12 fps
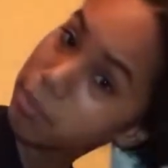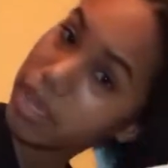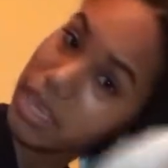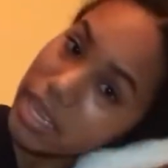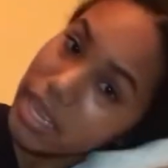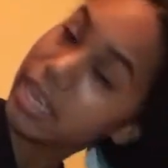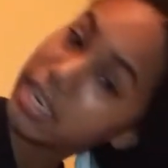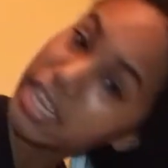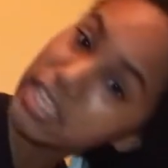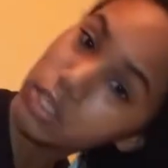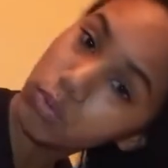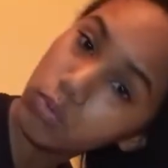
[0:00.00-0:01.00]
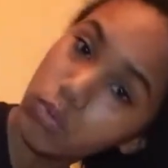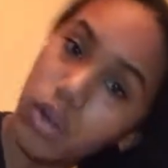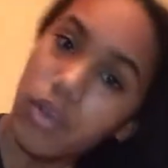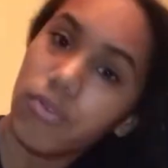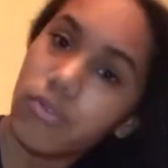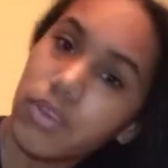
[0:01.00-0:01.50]
make it like nice and
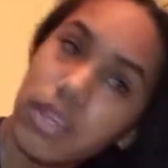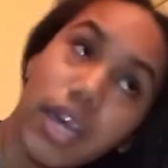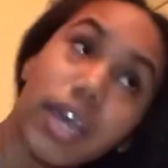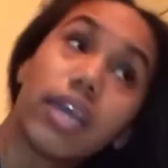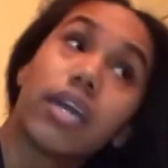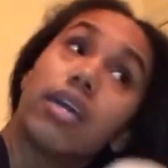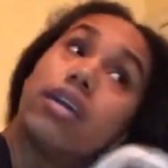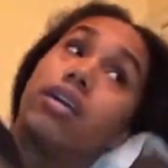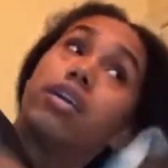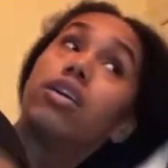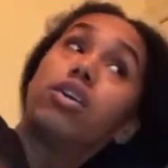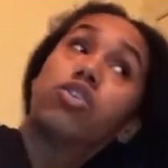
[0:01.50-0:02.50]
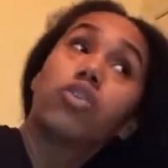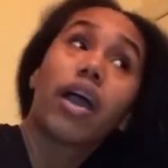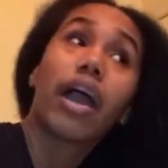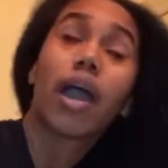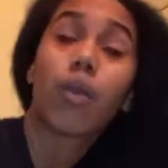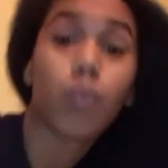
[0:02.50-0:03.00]
rough and like dry.
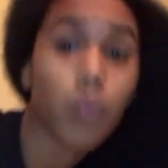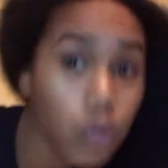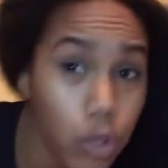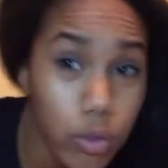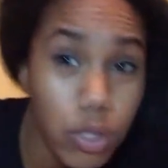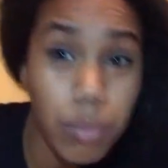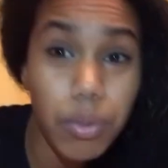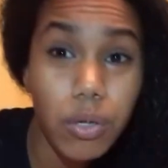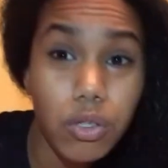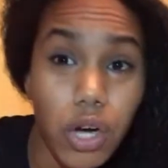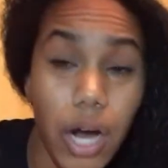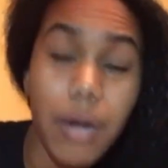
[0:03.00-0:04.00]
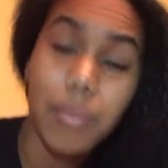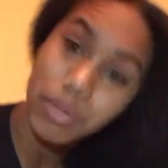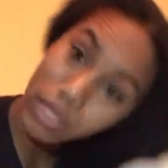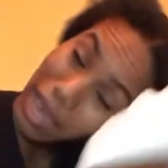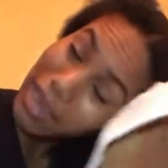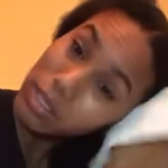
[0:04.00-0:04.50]
I would use a blow dryer,
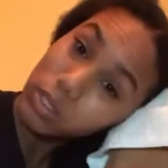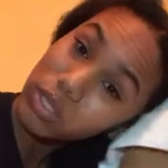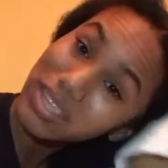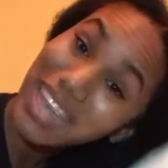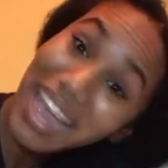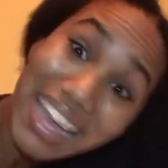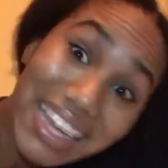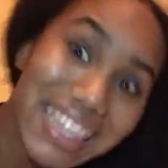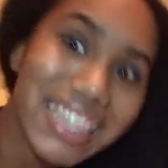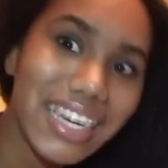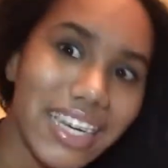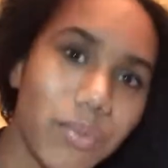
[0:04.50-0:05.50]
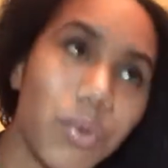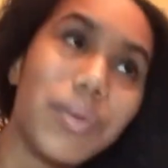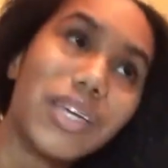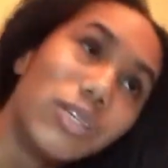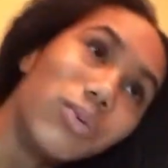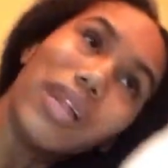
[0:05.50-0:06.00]
but that shit will
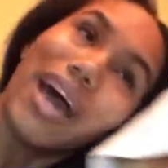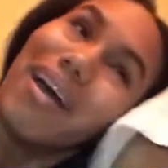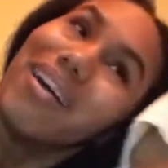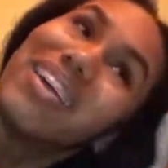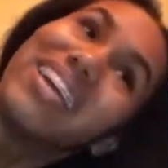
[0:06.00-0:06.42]
be too loud. I